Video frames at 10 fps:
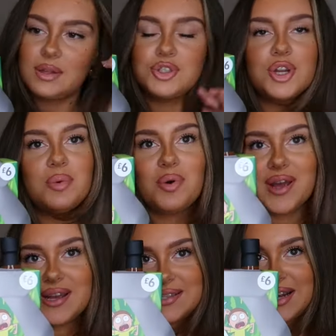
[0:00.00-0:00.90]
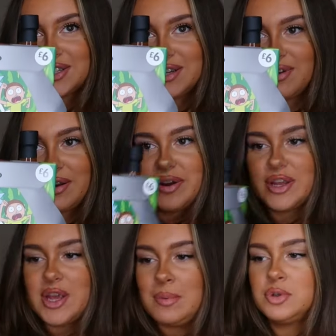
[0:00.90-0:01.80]
do you know what, it is actually very, very
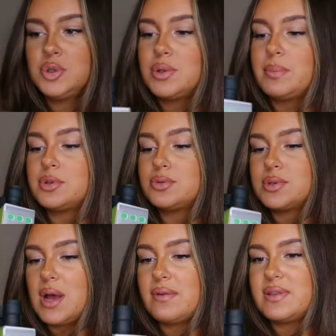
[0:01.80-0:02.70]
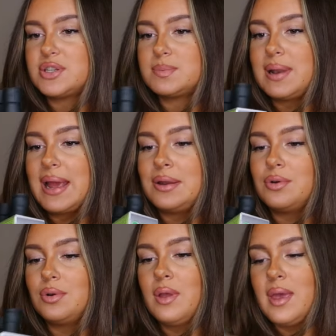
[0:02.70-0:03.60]
cute. I'm not sure what the bottles are, if they're just plain
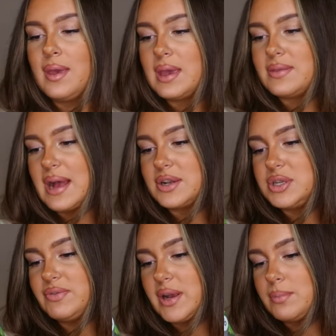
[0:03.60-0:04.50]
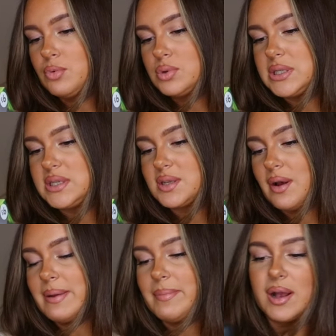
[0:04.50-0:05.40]
or if they're actually Rick and Morty
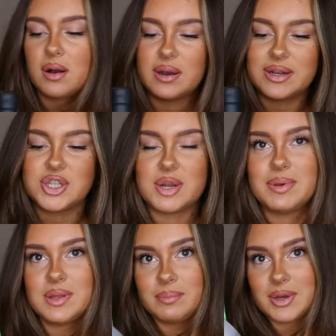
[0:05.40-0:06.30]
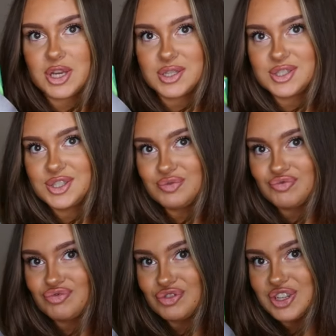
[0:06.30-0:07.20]
design, but I can't actually open them because
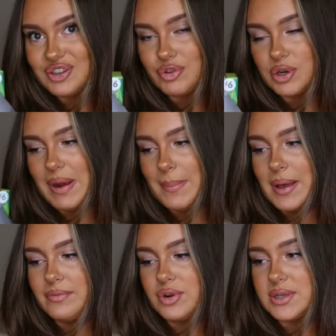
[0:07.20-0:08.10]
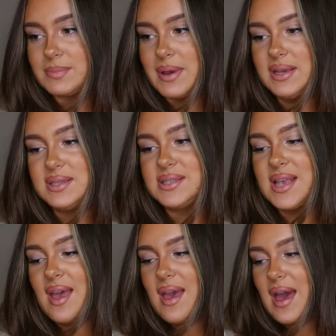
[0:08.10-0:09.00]
I've got to wrap it up for Christmas.
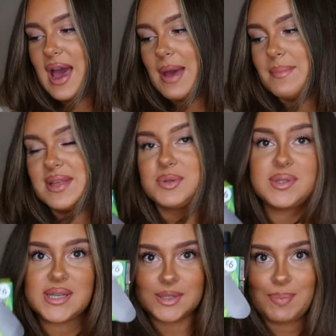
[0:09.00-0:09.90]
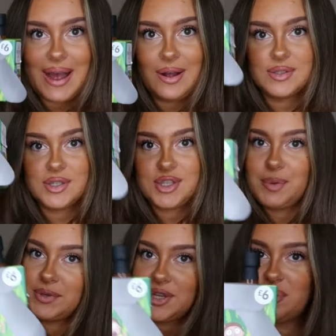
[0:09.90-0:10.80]
But this was £6,
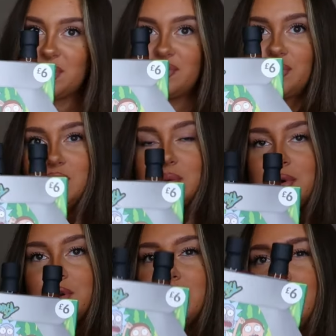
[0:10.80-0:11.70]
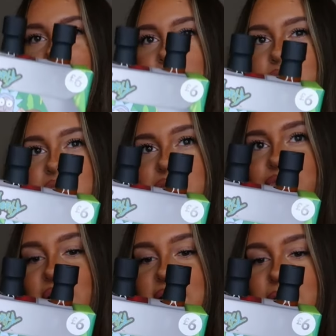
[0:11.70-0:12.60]
super, super affordable. Just a
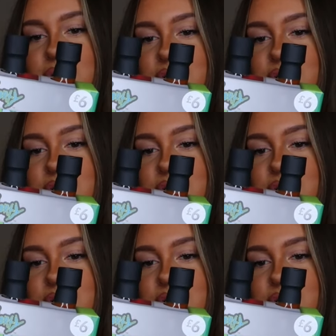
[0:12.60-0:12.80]
fun little